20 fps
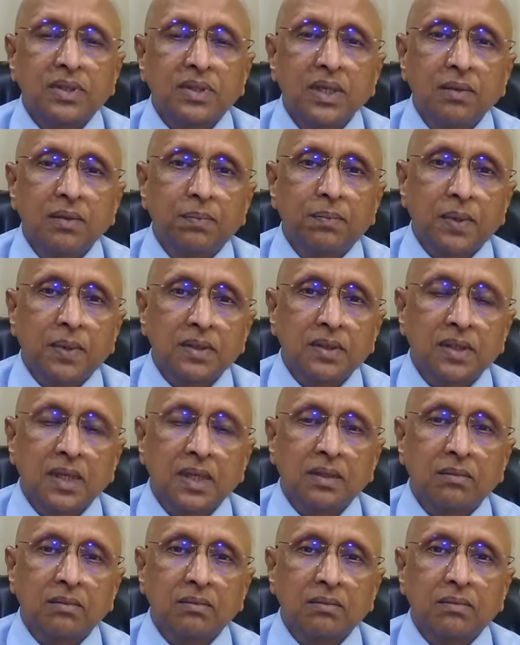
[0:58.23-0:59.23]
see
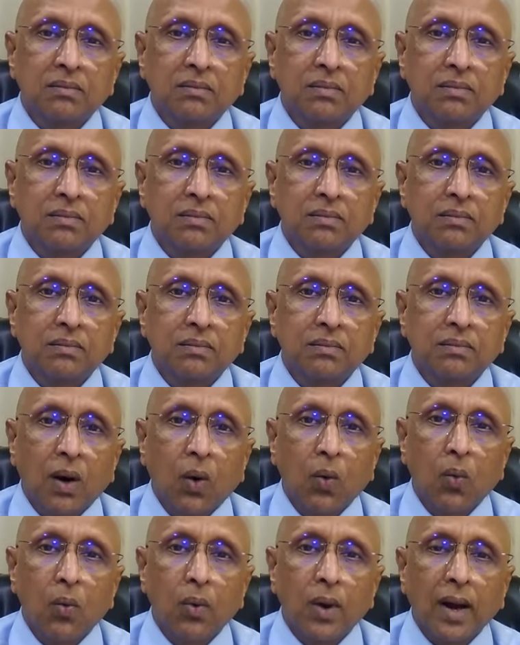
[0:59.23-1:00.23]
Prasad
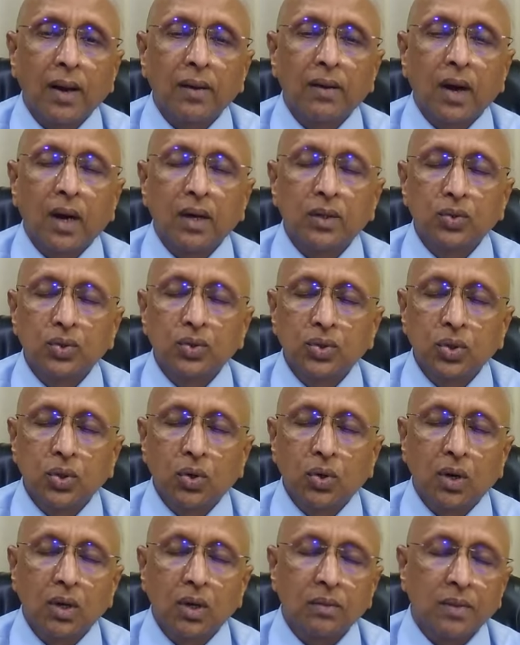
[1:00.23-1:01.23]
Bhau. I used to
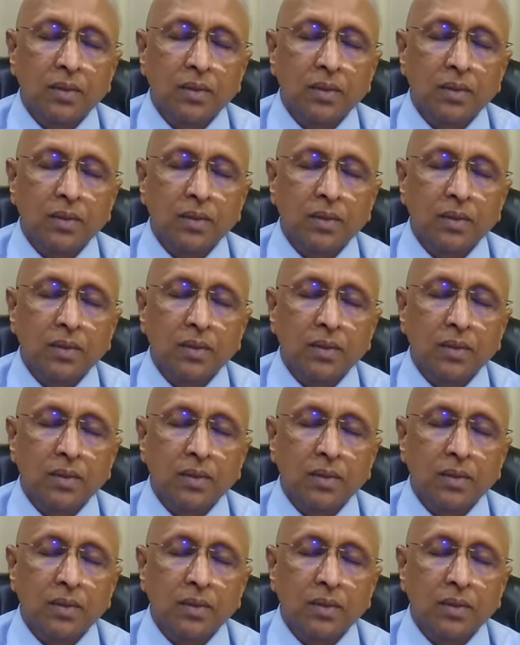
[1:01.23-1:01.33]
call